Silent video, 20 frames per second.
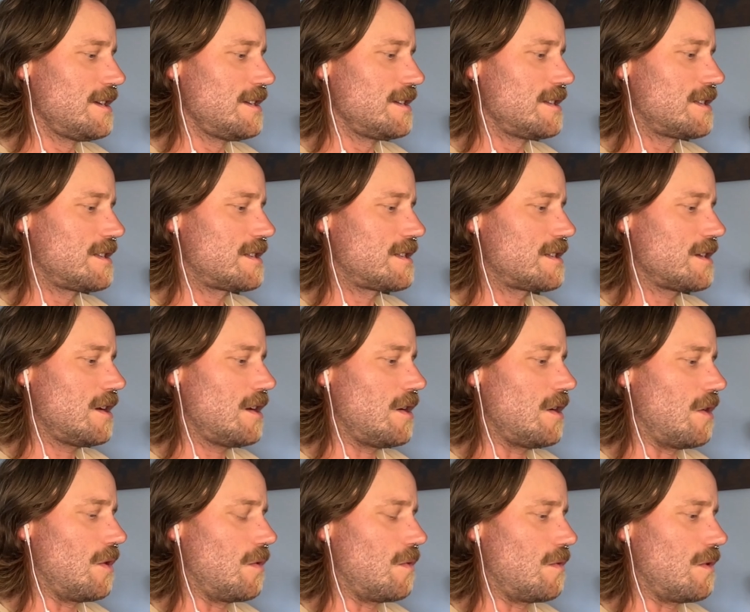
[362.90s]

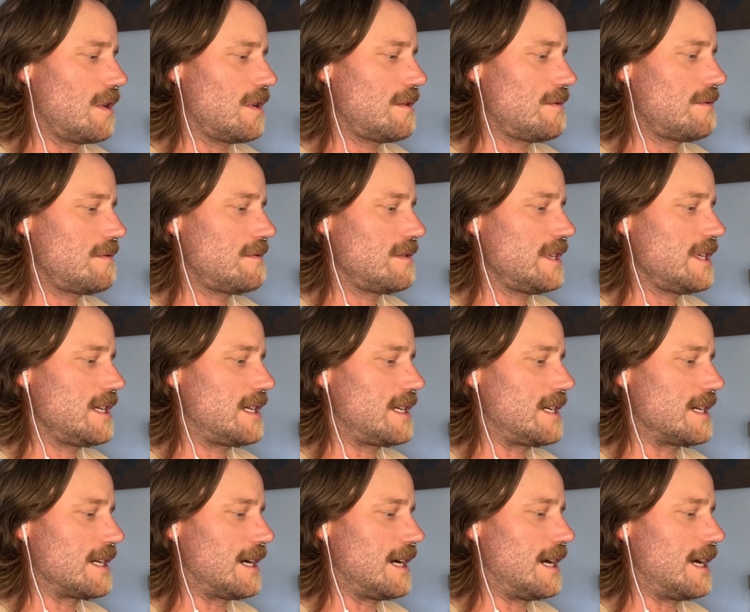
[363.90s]
So what we
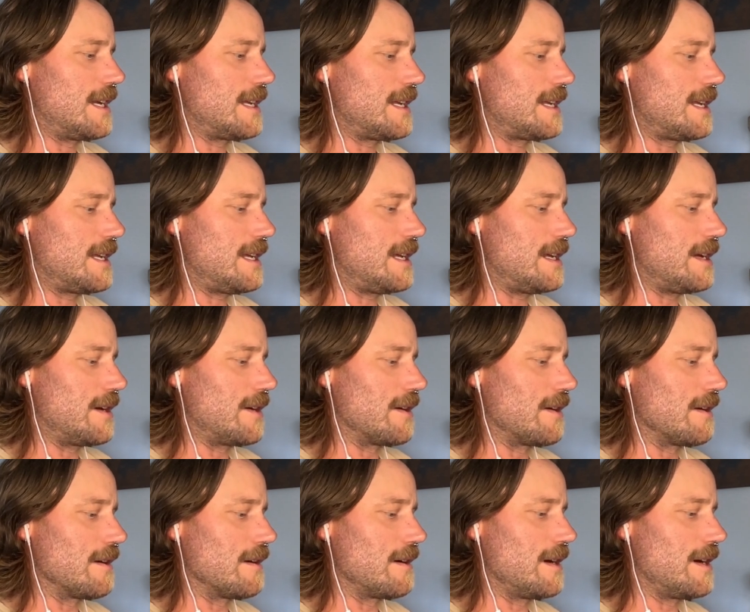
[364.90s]
got
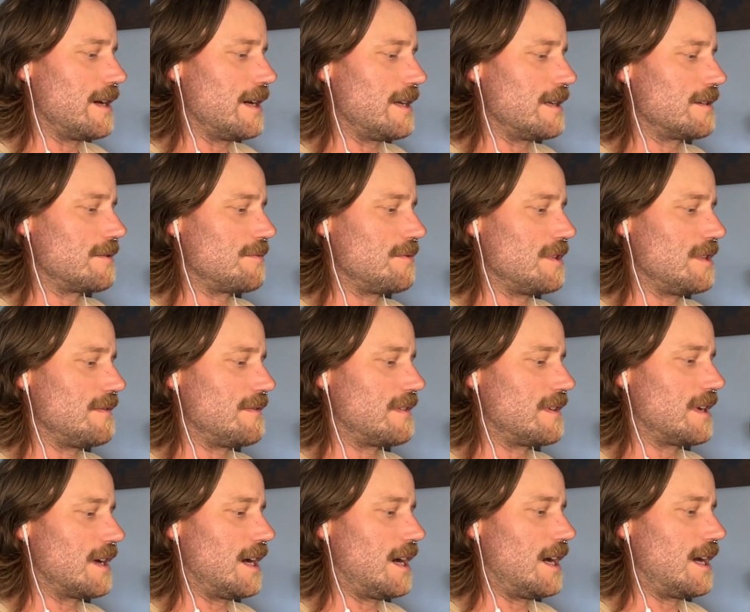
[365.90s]
here is we've
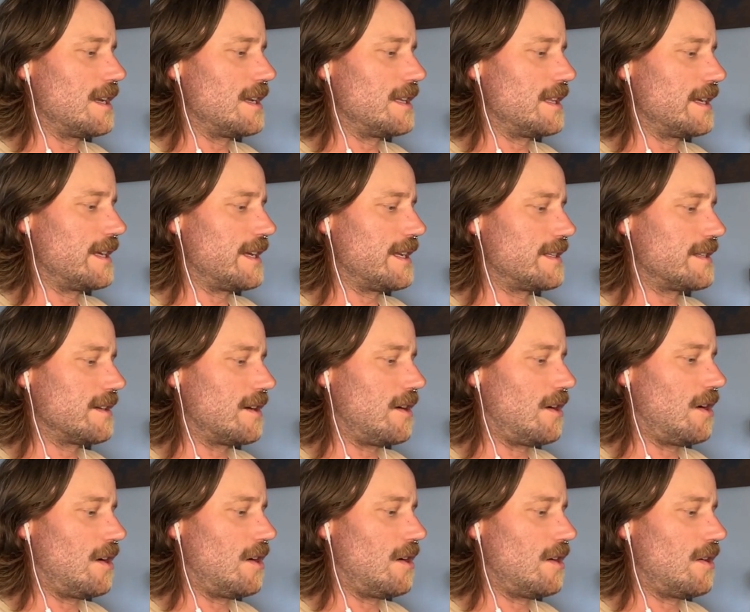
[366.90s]
got like it's
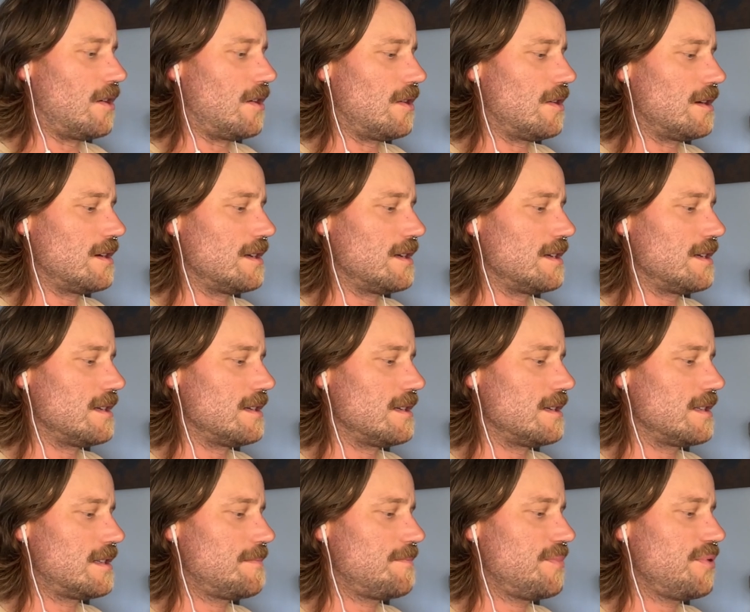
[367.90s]

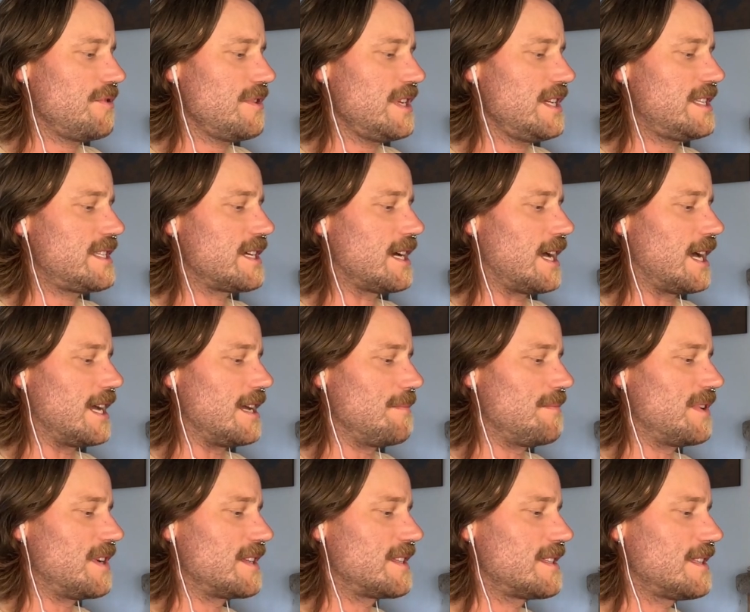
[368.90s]
pretty
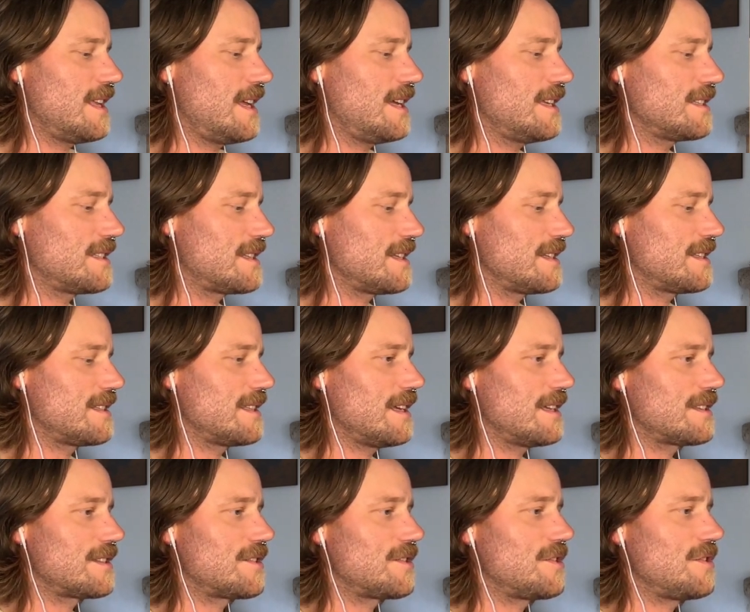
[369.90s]
tight, but it's
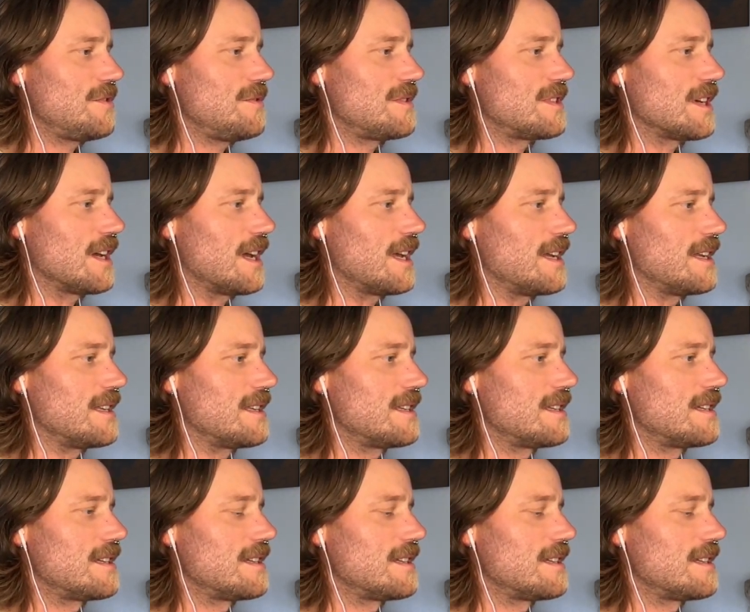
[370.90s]
not too tight